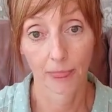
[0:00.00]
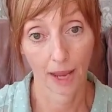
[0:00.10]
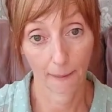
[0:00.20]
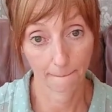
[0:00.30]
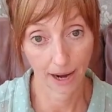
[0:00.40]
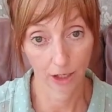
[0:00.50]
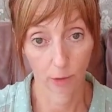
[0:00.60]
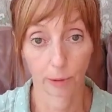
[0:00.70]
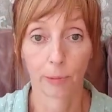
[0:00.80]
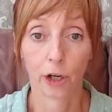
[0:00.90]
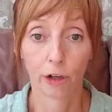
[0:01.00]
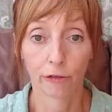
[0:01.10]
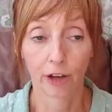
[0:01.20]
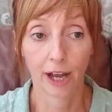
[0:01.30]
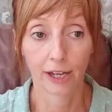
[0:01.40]
it may not be
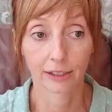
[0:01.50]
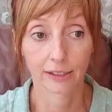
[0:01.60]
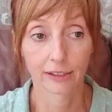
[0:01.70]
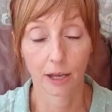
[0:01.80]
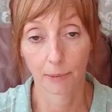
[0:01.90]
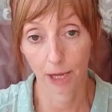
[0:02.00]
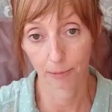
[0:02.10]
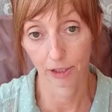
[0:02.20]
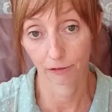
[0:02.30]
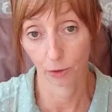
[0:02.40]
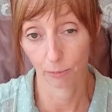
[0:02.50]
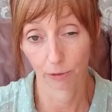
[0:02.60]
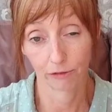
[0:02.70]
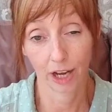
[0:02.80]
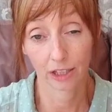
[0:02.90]
perfect, there may be a few
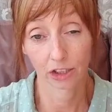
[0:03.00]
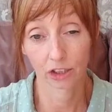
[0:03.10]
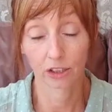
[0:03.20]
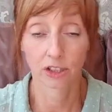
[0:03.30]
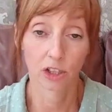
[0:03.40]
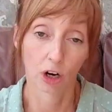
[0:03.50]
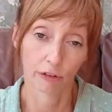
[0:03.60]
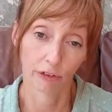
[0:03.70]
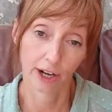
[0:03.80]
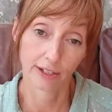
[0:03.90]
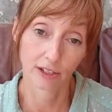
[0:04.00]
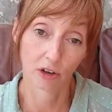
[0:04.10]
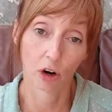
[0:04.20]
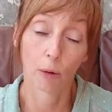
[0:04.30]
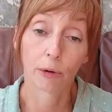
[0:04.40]
imperfections, your friend's
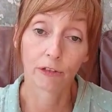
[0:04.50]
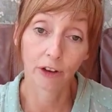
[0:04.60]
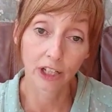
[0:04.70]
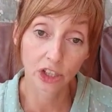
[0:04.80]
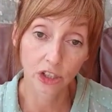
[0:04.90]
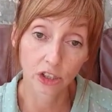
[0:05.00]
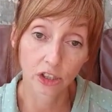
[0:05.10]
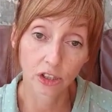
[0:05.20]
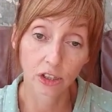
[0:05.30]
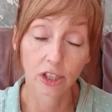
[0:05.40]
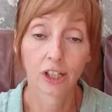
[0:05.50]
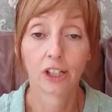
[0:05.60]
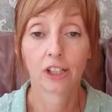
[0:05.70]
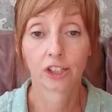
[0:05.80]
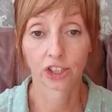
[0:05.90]
not a professional,
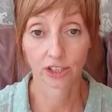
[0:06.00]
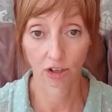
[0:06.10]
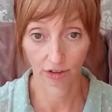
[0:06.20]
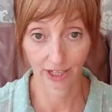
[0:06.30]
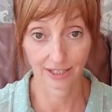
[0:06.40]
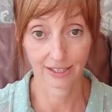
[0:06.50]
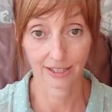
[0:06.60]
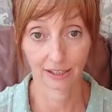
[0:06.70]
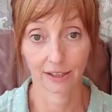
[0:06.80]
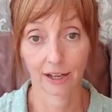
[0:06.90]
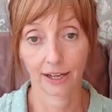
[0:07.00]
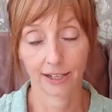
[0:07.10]
she's not necessarily that